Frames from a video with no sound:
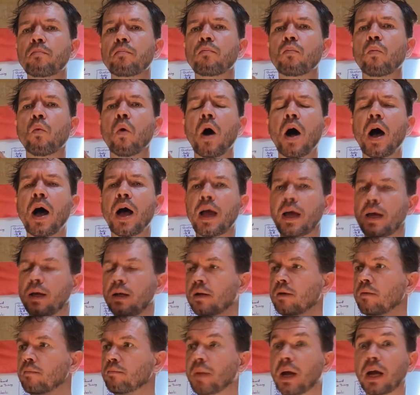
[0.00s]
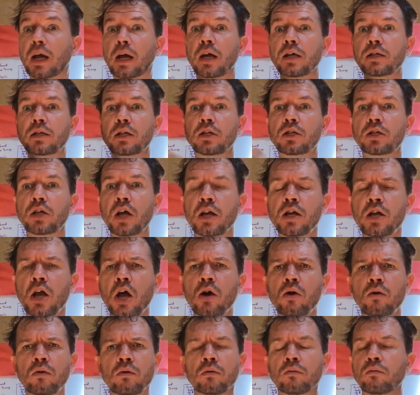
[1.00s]
Why? Because it's
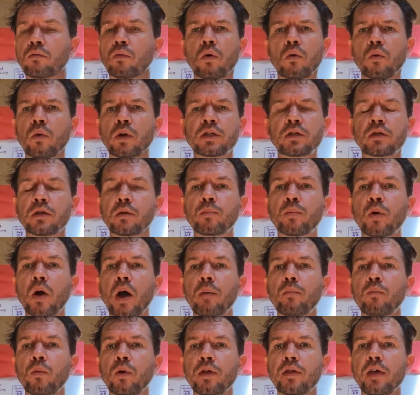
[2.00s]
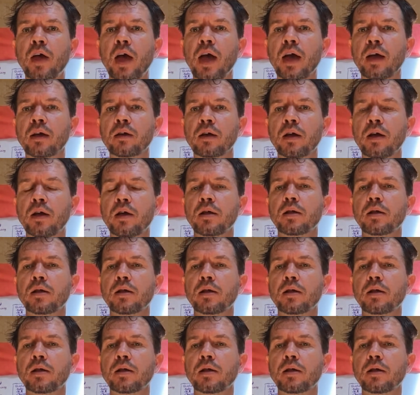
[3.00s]
unknown. Well, what's the problem with that?